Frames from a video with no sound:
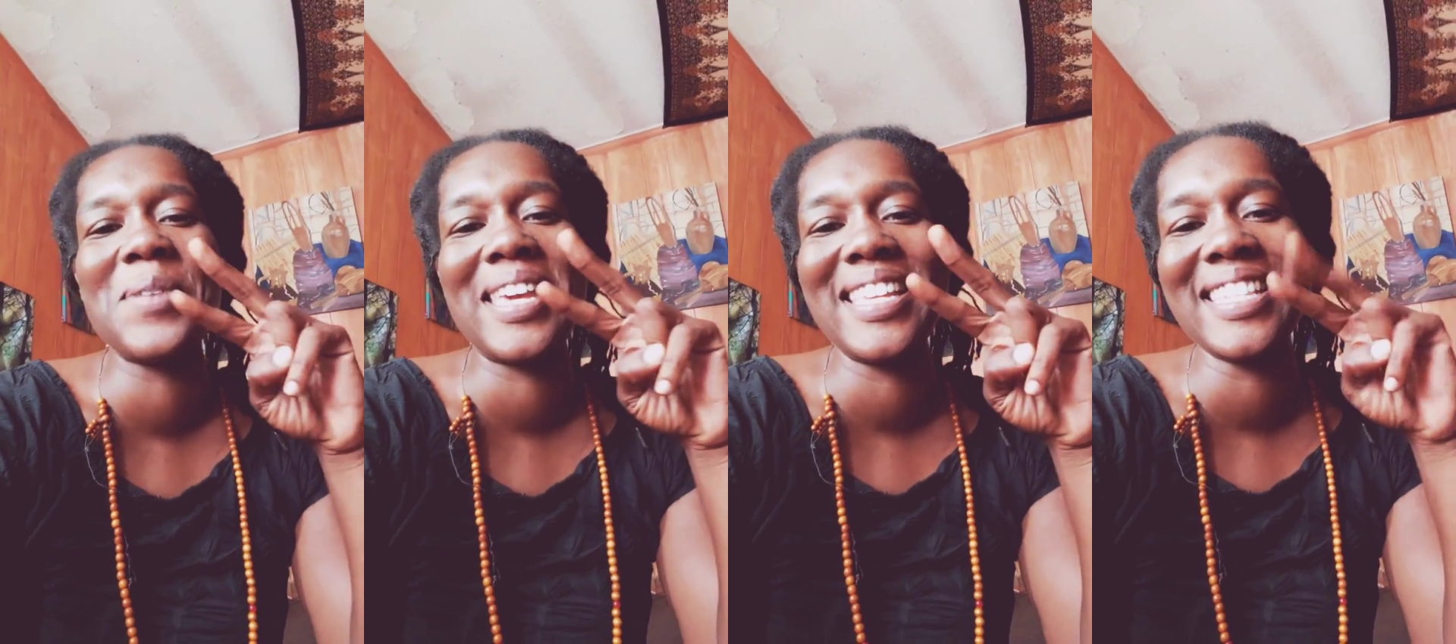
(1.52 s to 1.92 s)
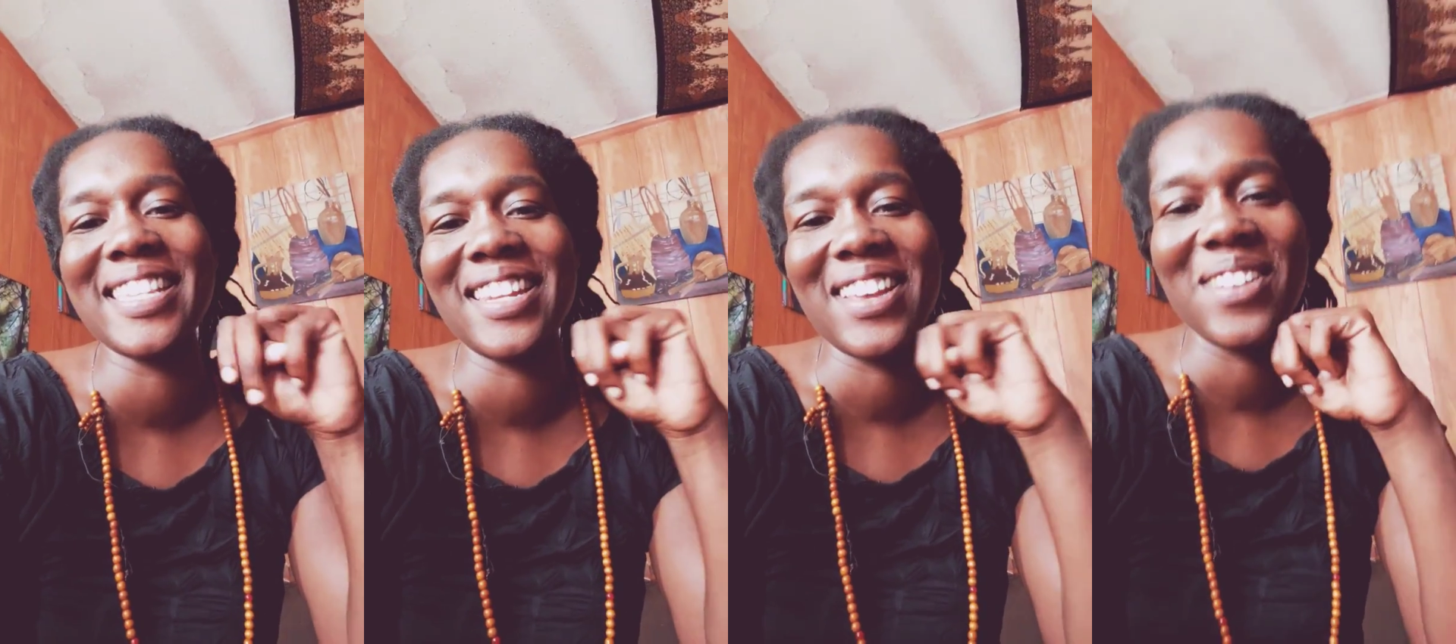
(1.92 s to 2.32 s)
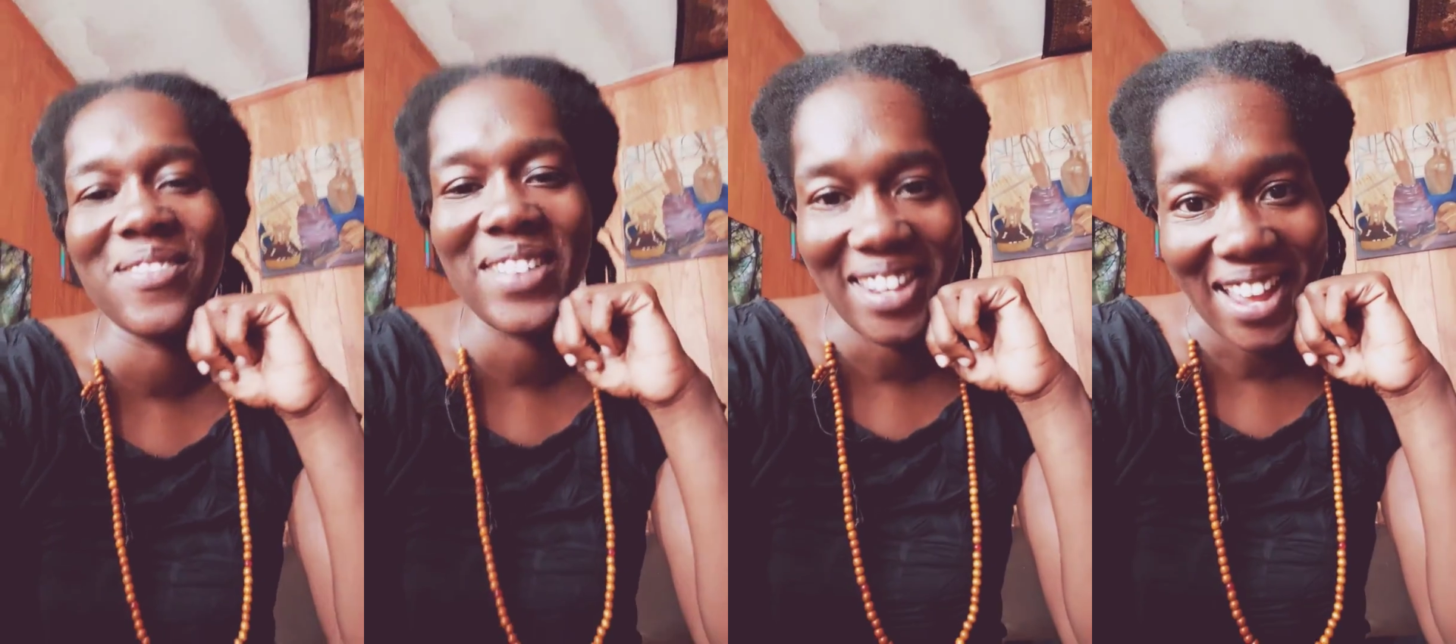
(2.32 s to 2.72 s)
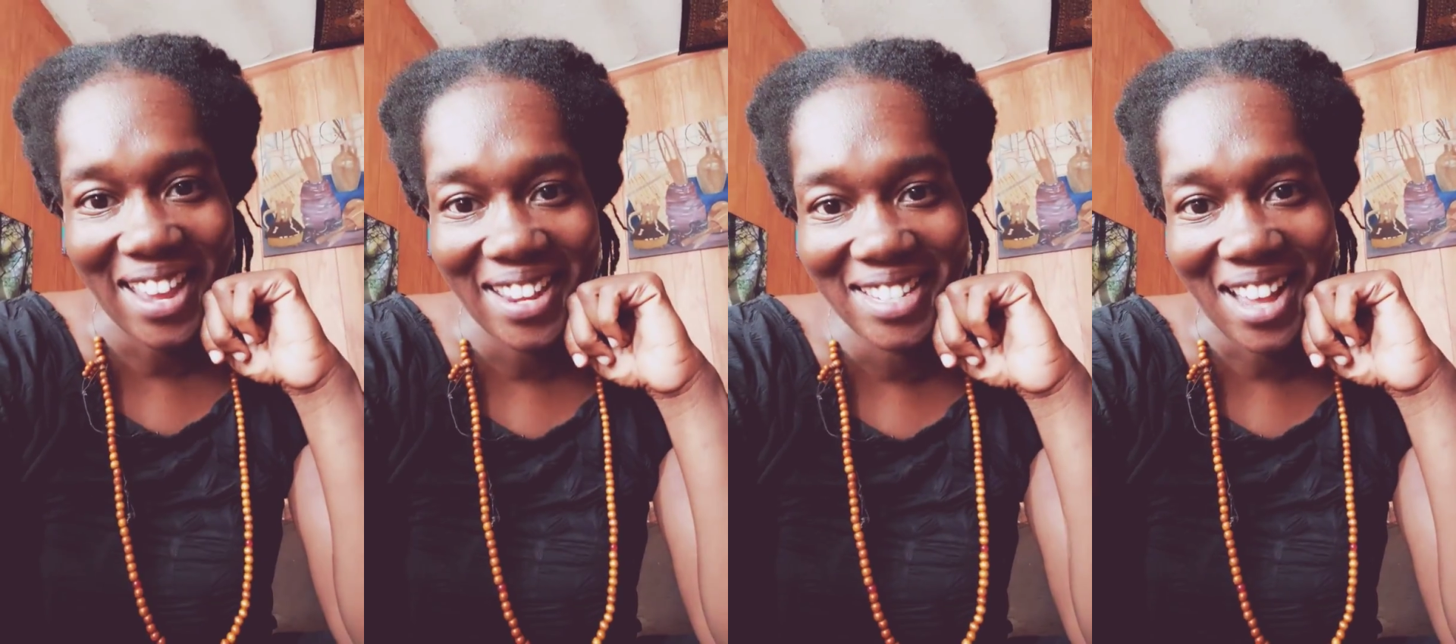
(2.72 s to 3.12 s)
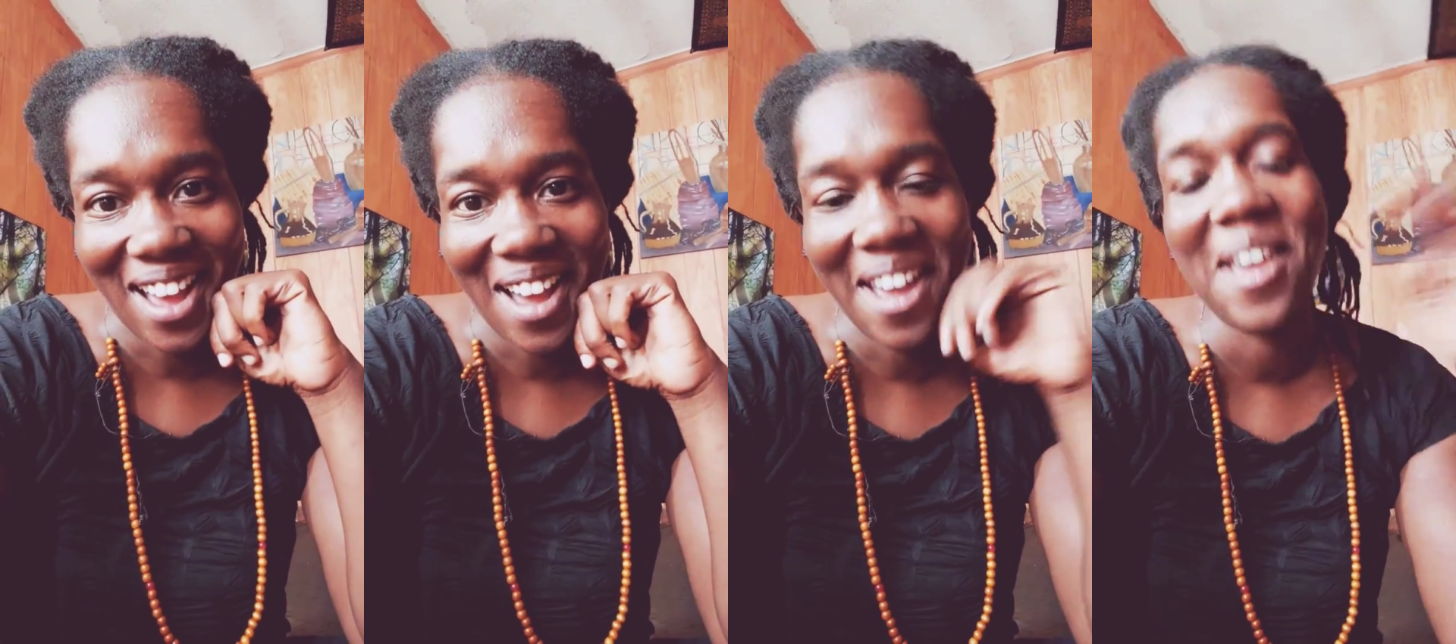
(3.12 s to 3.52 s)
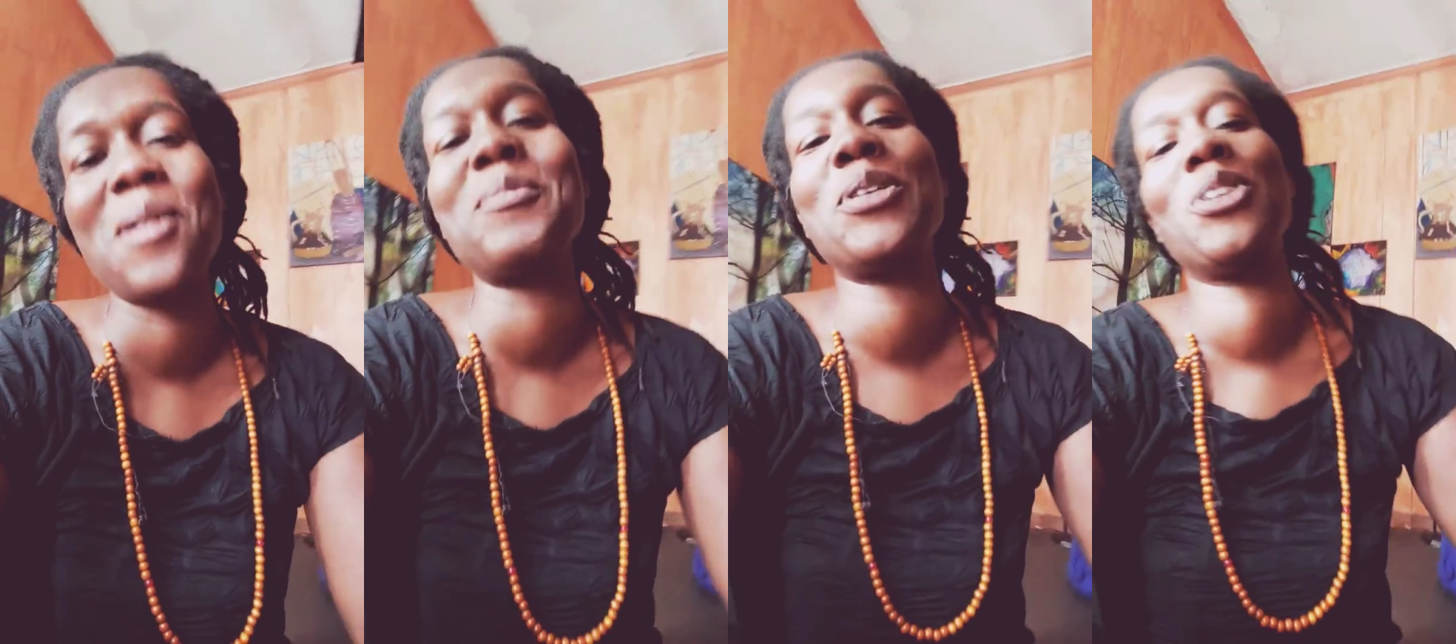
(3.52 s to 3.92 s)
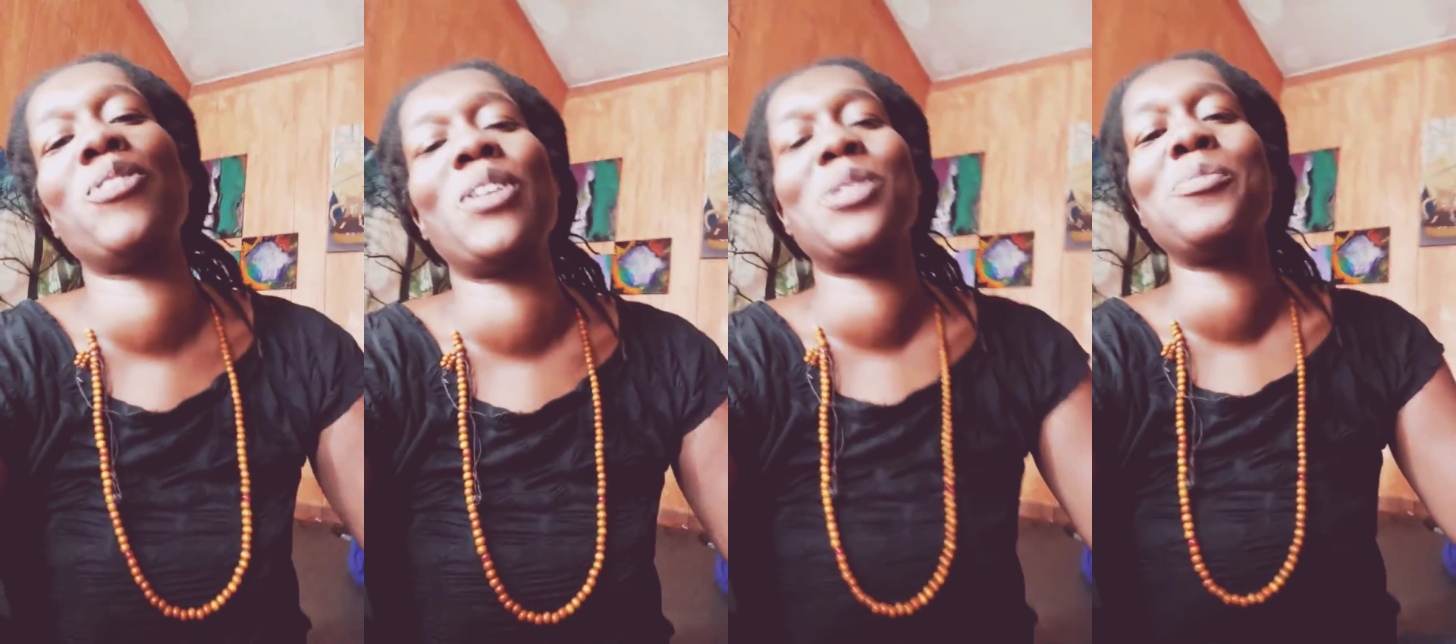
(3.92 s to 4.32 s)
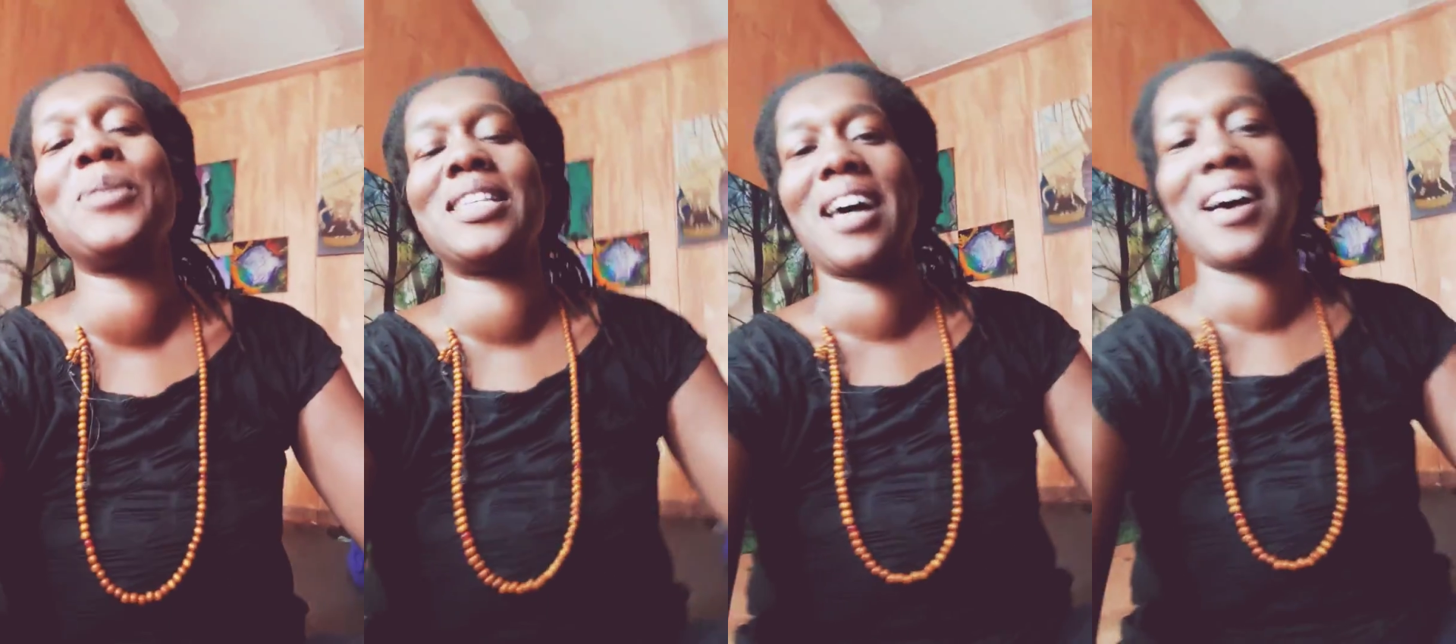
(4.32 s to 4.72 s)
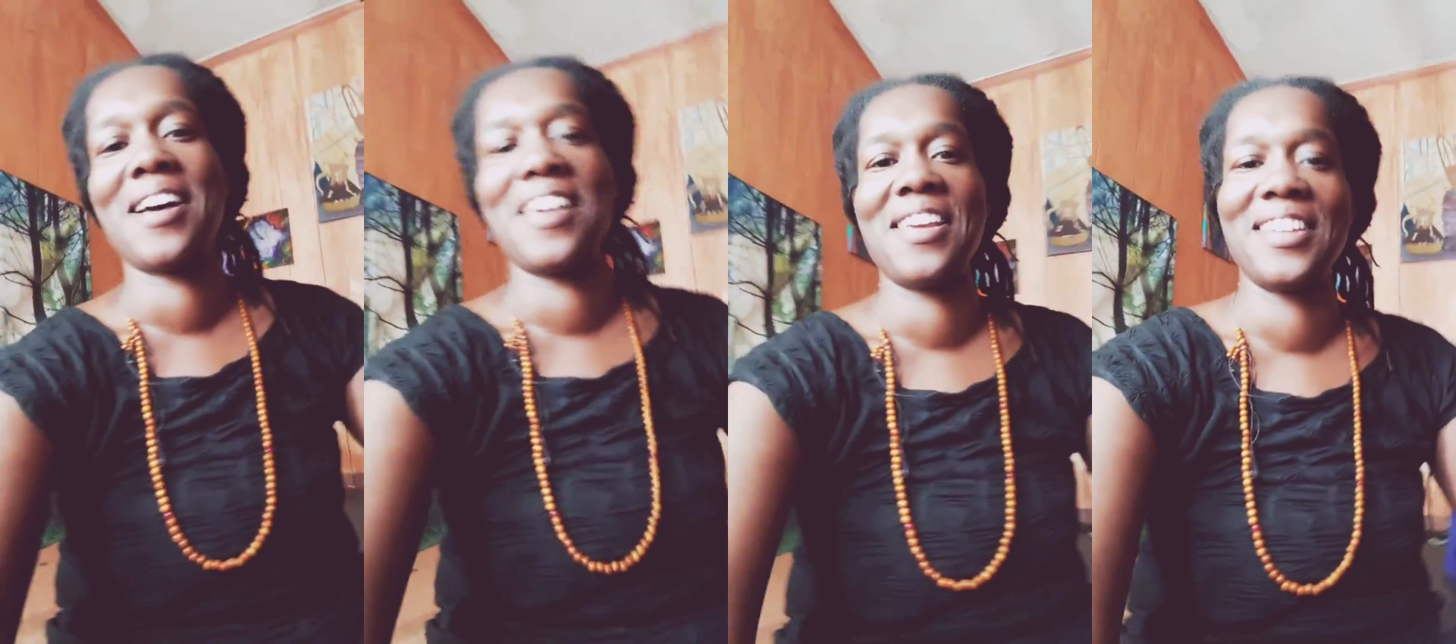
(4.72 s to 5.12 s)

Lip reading: peace, love, and light. I am Earth Feather Fatah,